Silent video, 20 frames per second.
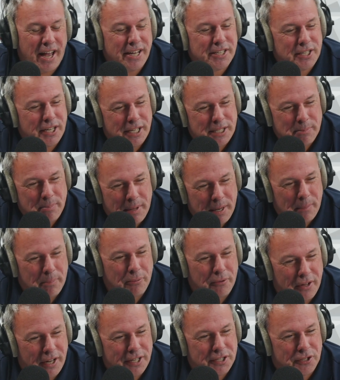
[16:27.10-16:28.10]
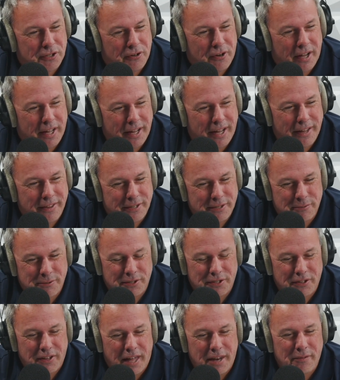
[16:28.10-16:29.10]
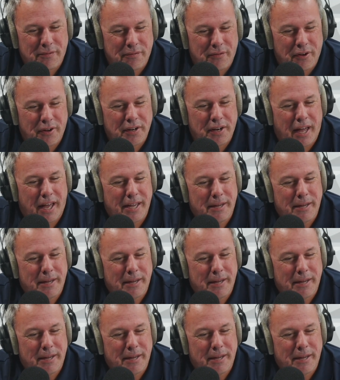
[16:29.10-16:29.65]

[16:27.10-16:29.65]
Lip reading: Elijah, it's been a pleasure. This was a lot of fun.